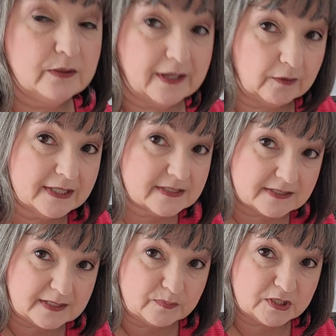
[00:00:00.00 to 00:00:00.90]
There is a
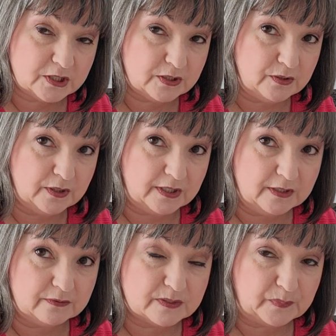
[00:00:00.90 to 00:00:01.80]
substitute you can
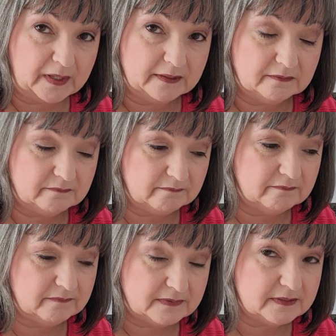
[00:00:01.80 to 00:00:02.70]
use, but
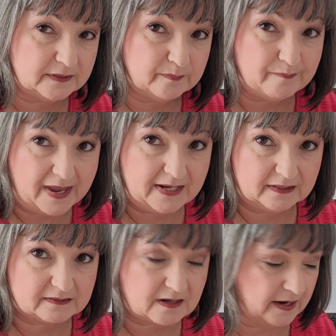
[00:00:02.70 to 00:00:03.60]
to make
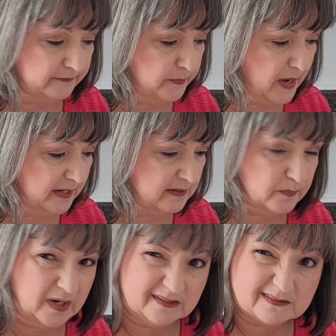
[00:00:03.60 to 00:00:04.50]
it's kind of a pain in the
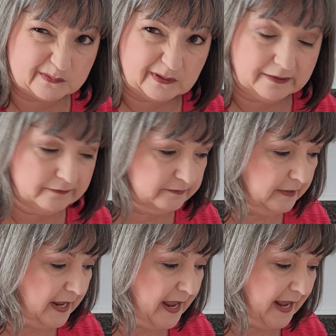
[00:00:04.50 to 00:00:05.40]
butt, sort of.
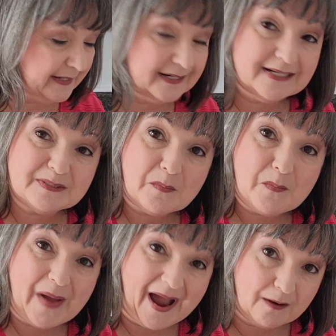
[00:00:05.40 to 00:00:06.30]
And it is
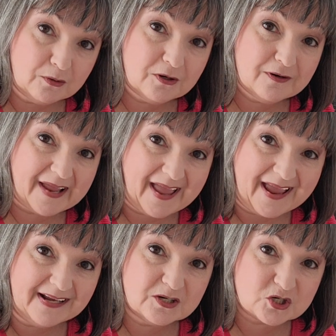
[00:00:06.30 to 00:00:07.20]
powdered
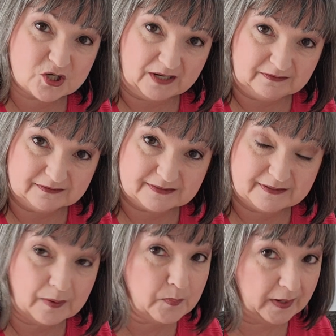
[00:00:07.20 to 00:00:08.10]
eggshells,
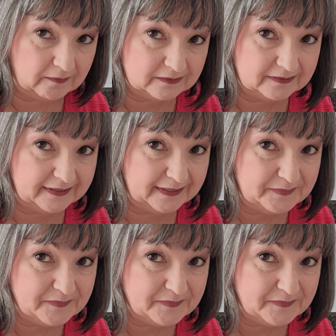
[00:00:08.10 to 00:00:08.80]
apparently.